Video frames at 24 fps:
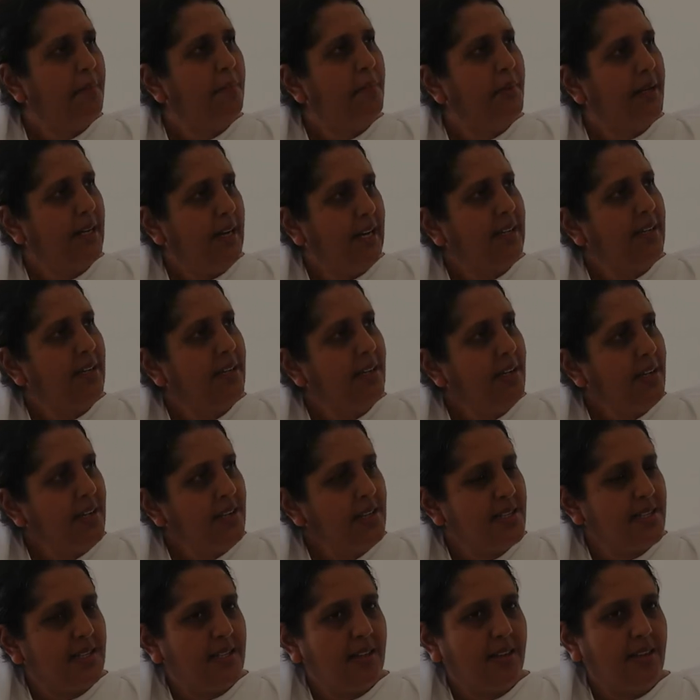but at
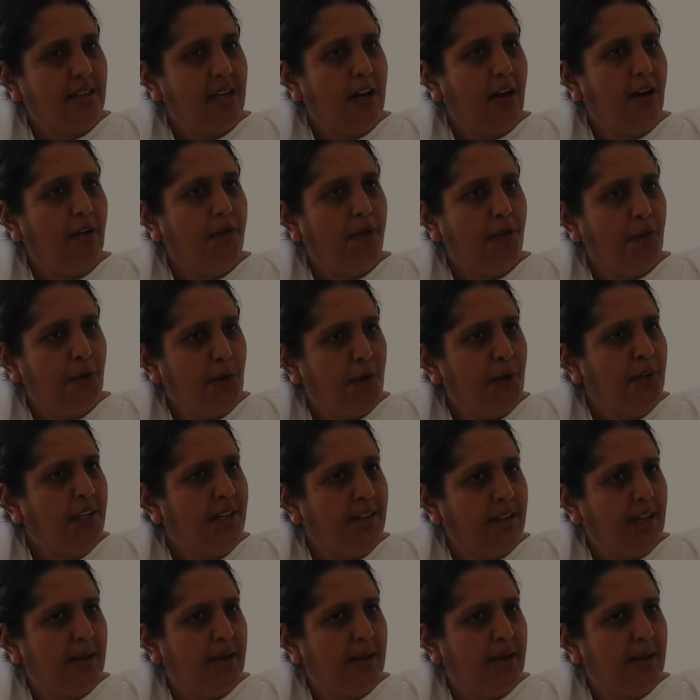least they are following